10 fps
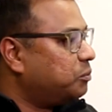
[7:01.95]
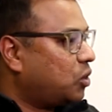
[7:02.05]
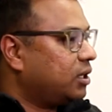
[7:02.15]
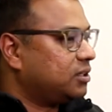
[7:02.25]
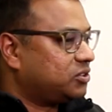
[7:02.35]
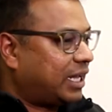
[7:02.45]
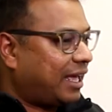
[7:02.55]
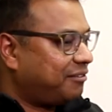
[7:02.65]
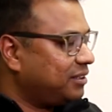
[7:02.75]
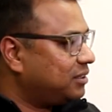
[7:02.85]
important. So
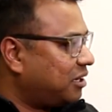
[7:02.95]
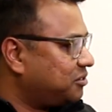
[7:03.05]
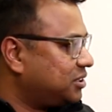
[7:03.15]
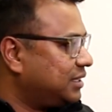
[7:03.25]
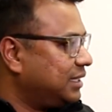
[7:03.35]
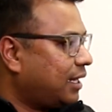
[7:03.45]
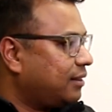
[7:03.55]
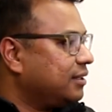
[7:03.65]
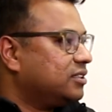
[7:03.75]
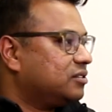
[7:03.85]
having diversity, I
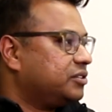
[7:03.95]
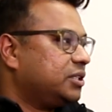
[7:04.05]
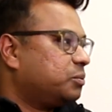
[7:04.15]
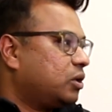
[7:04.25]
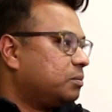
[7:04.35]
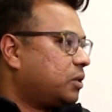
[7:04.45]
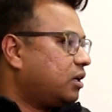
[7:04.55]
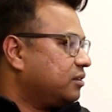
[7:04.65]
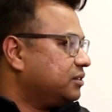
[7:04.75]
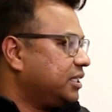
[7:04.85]
think, is a very important
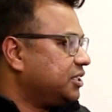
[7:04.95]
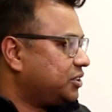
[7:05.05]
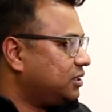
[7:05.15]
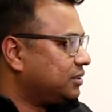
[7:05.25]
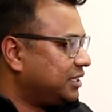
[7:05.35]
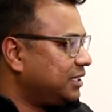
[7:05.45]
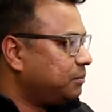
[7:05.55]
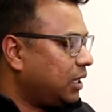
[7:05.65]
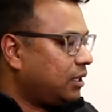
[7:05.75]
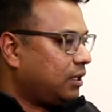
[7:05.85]
part of the initial team.